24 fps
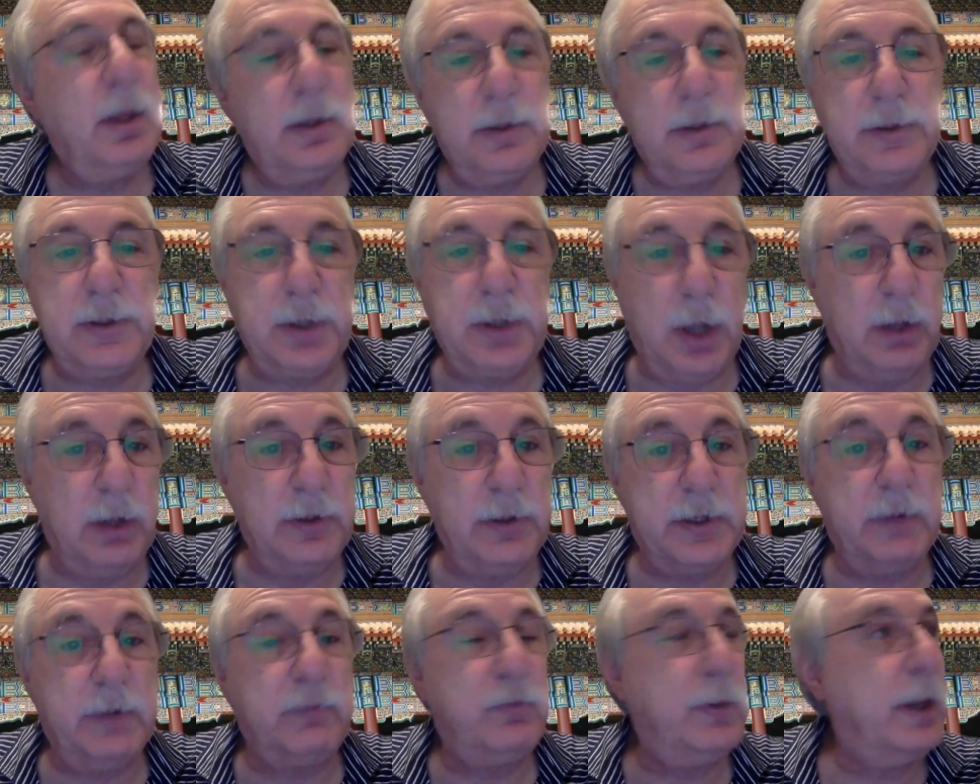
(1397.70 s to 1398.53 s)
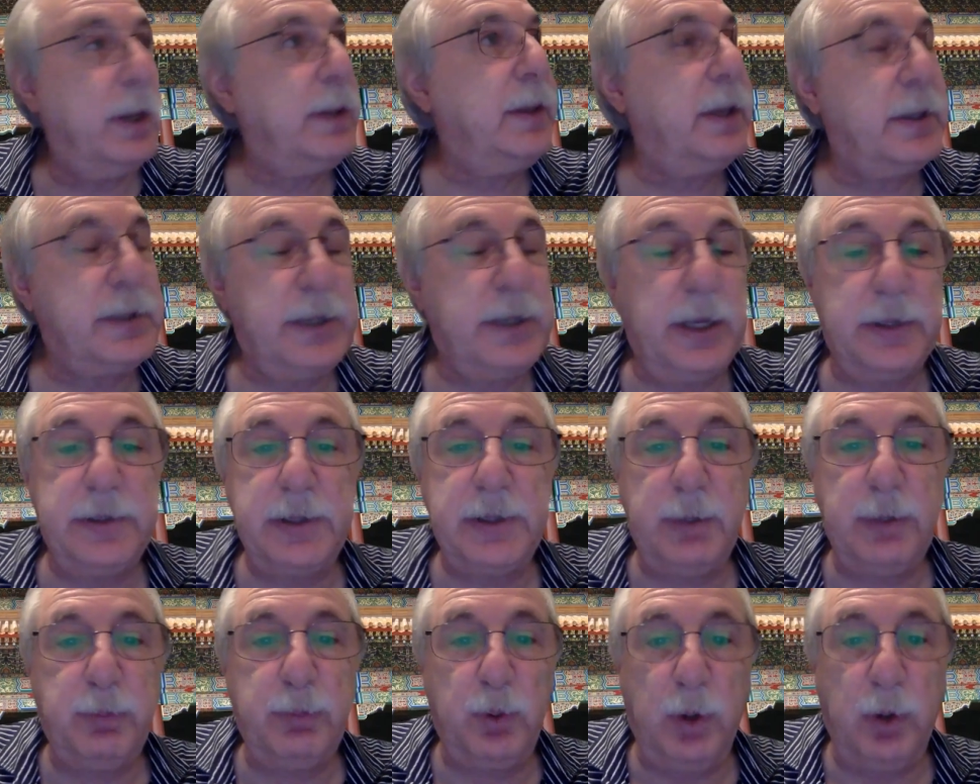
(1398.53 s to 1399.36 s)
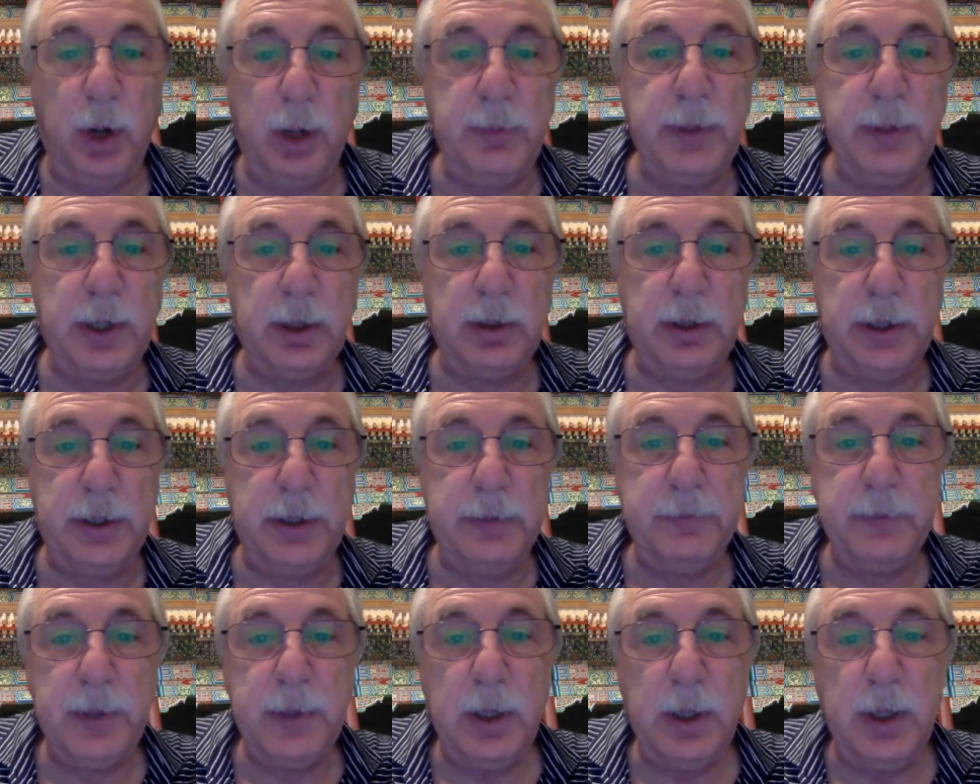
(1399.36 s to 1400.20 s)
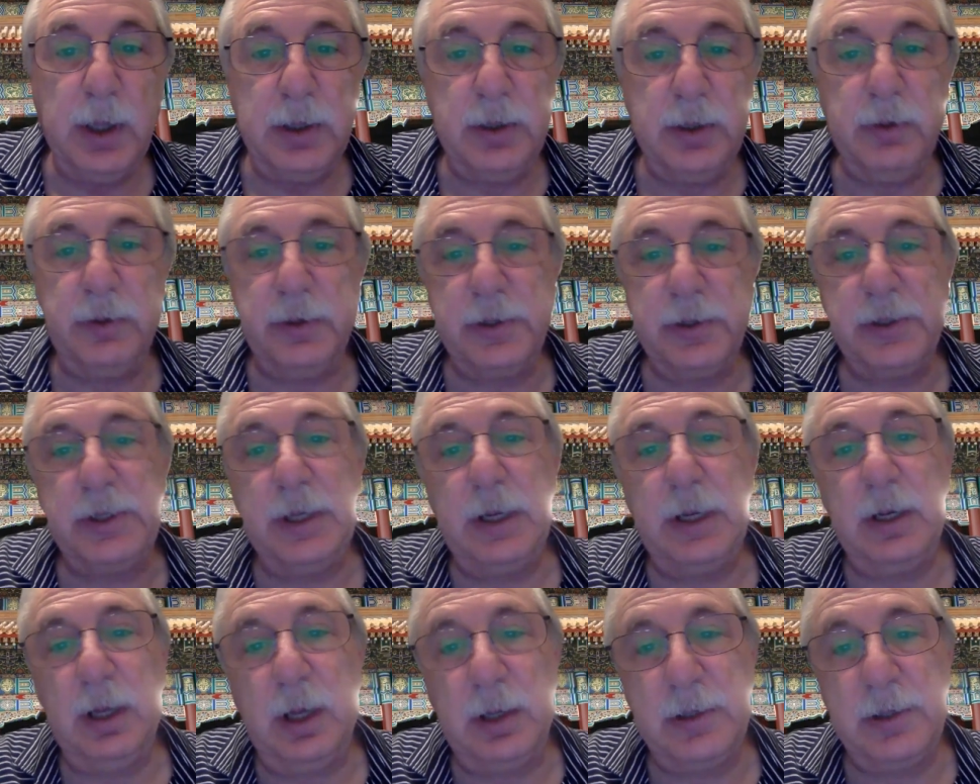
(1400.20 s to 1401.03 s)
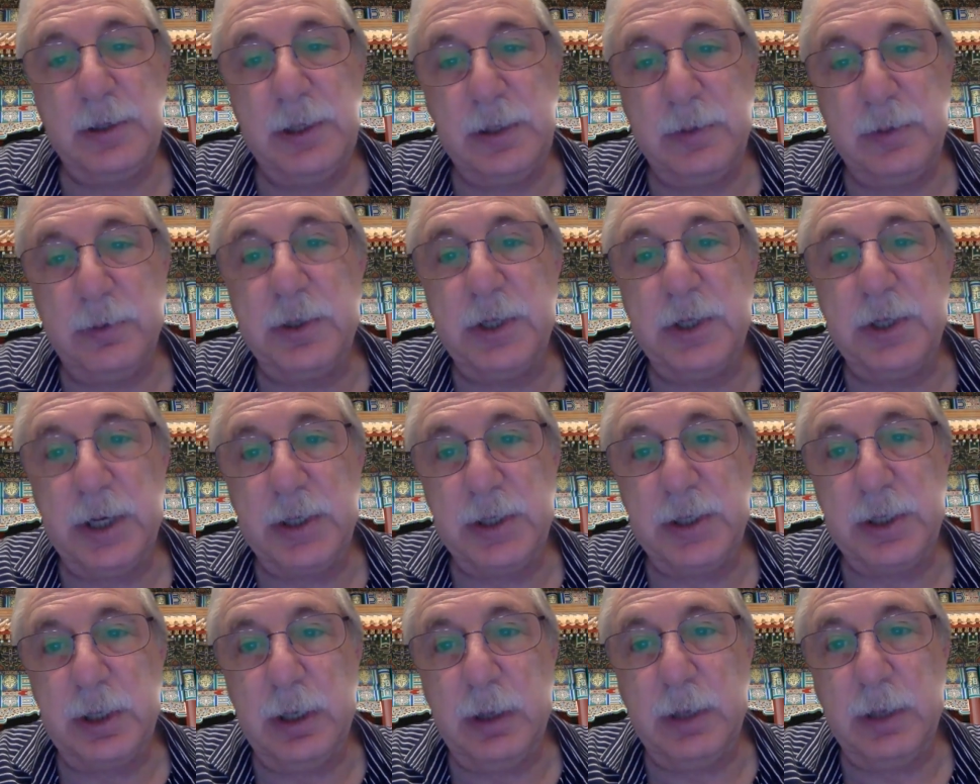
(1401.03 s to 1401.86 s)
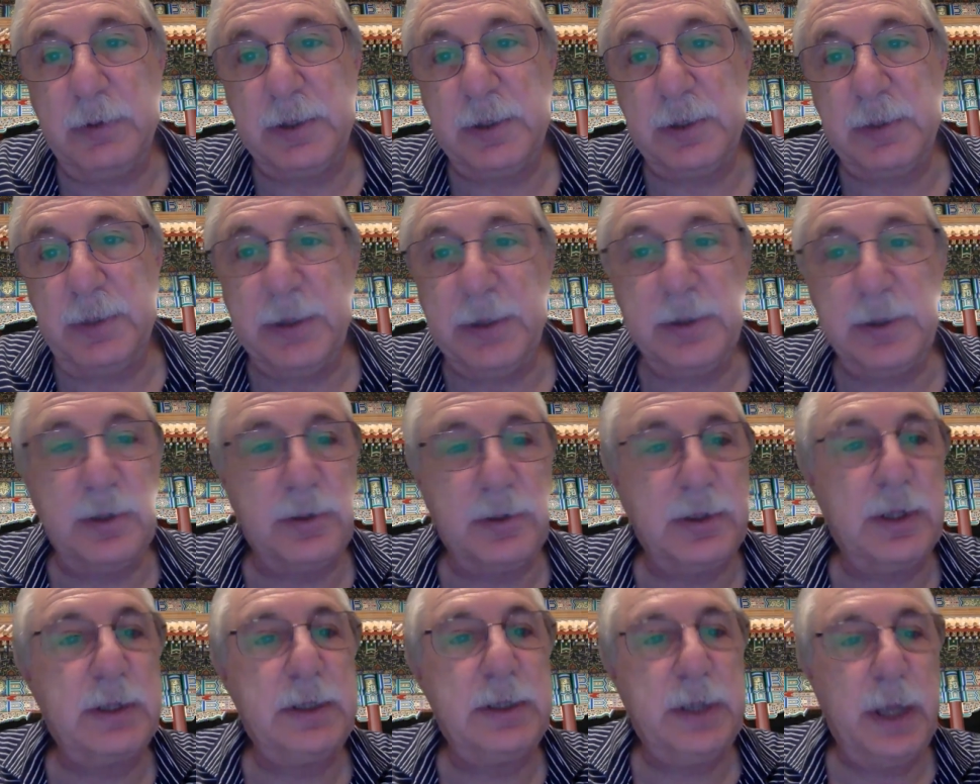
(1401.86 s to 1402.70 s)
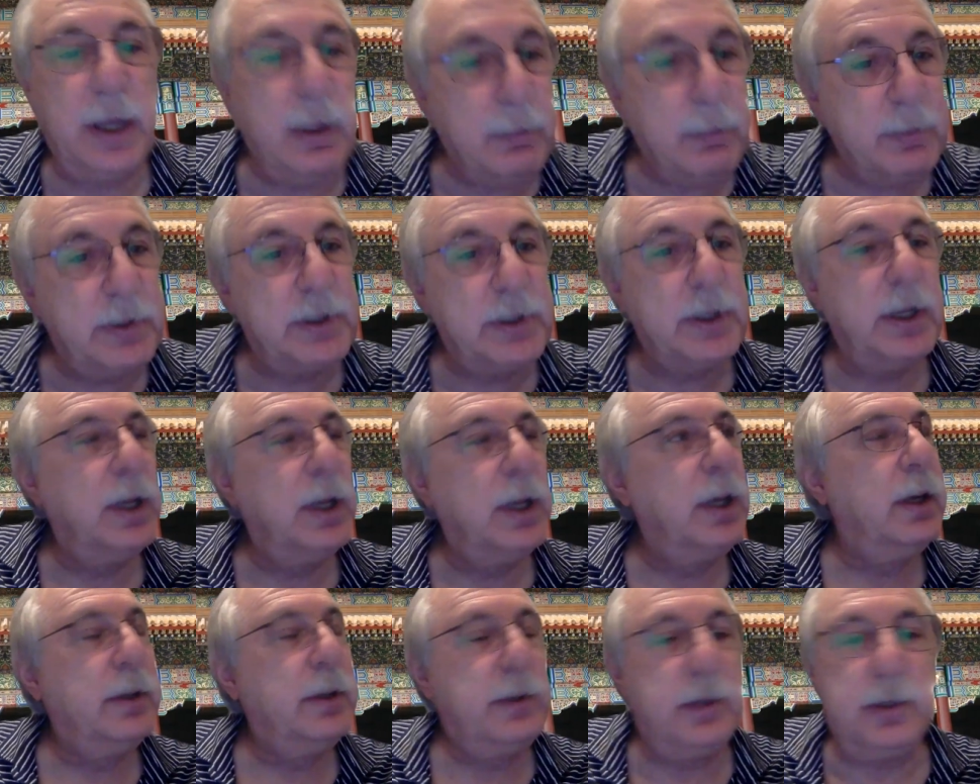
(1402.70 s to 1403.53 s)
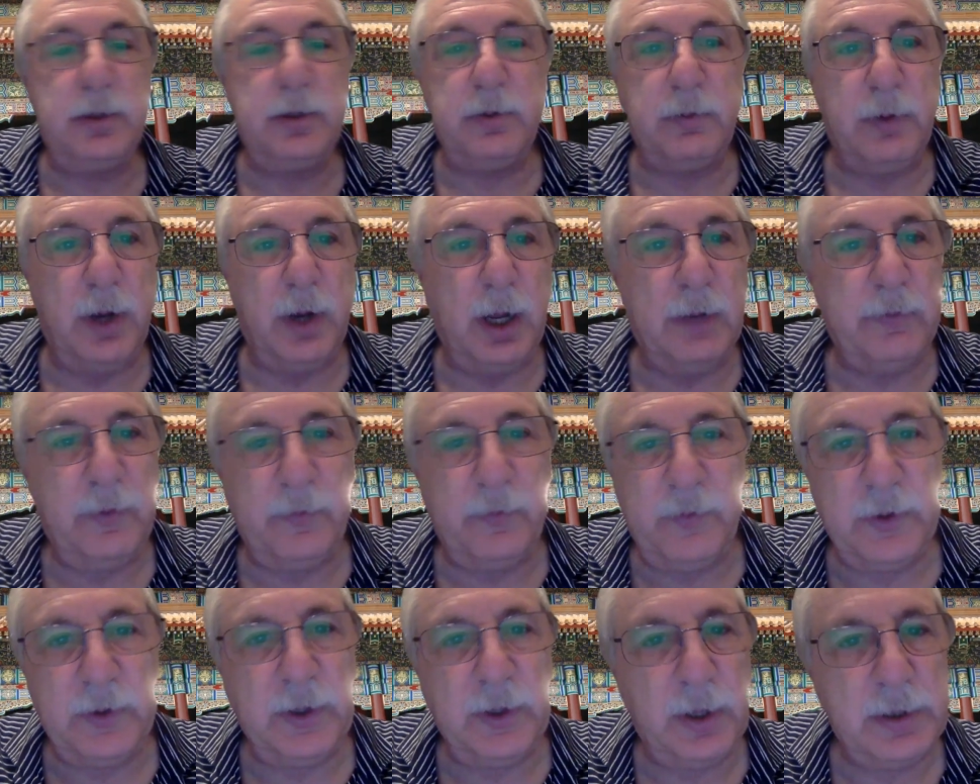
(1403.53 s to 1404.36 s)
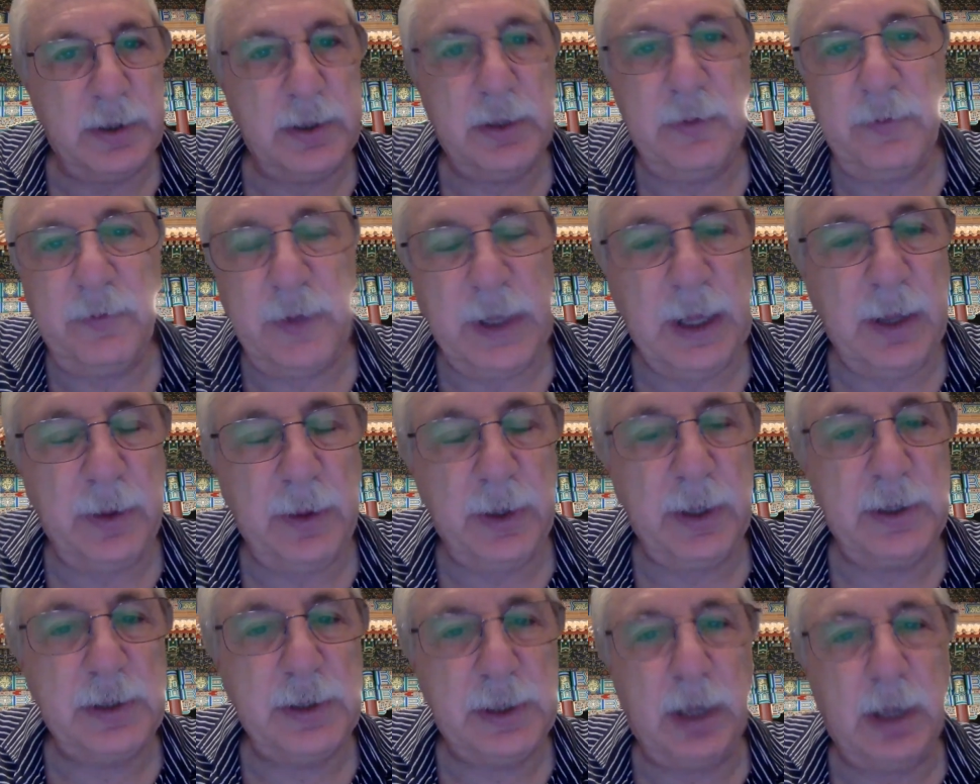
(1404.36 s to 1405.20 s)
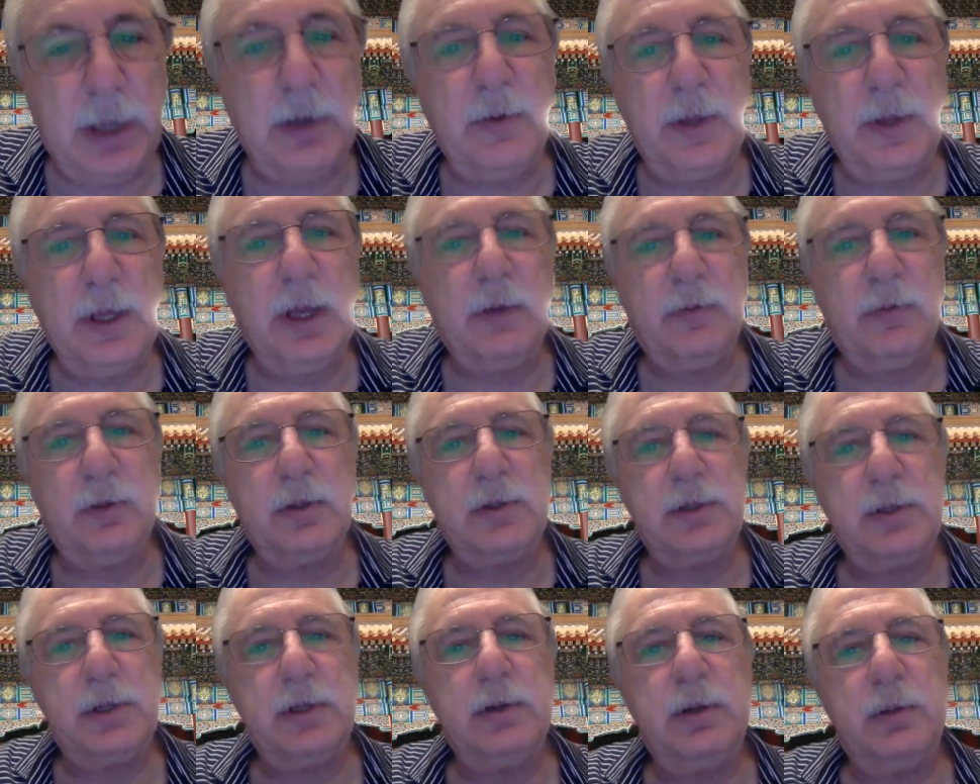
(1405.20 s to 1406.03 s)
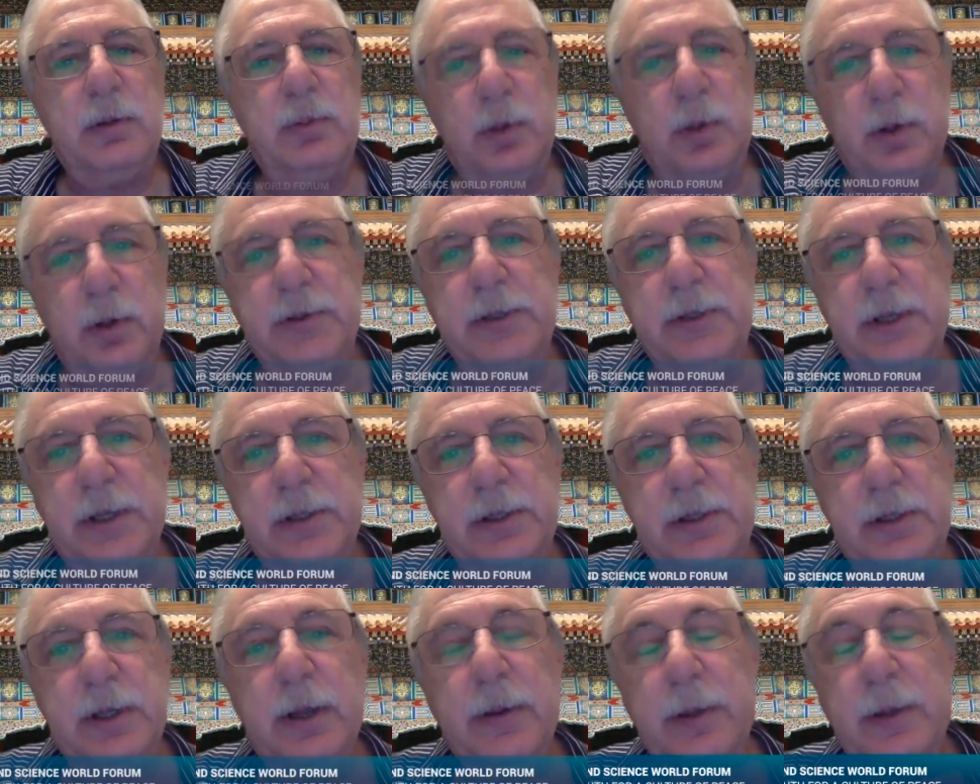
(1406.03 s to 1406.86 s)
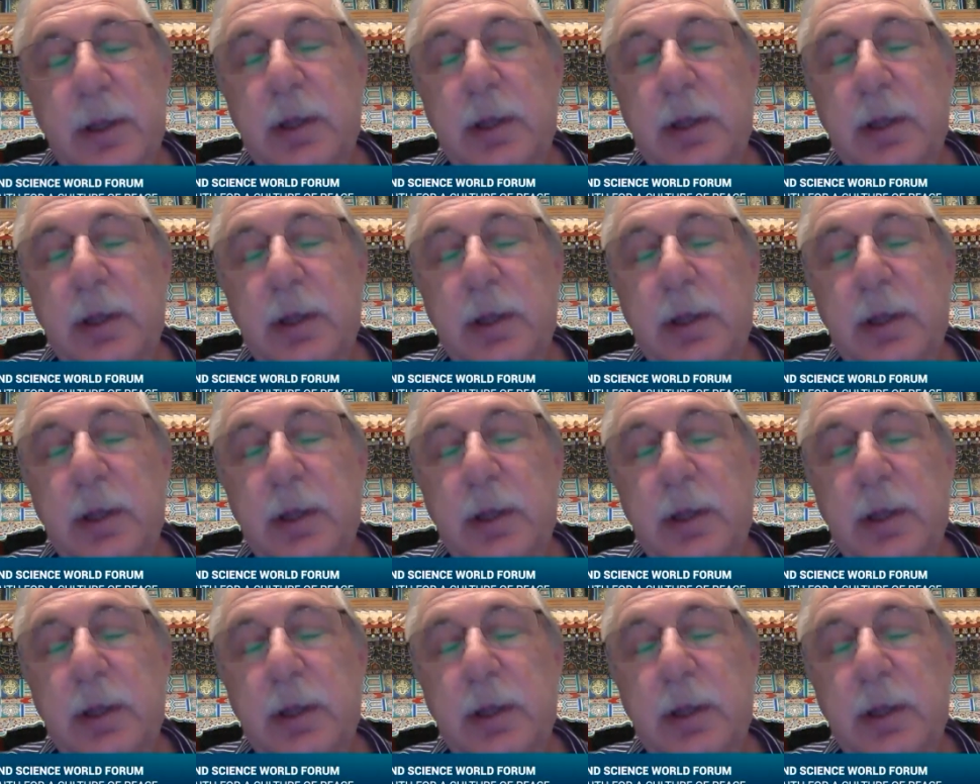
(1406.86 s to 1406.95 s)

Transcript: and scholars have read this essay primarily to understand Huxley's rejection of Spencer's attempt to derive a philosophy of ethics out of the evolutionary process,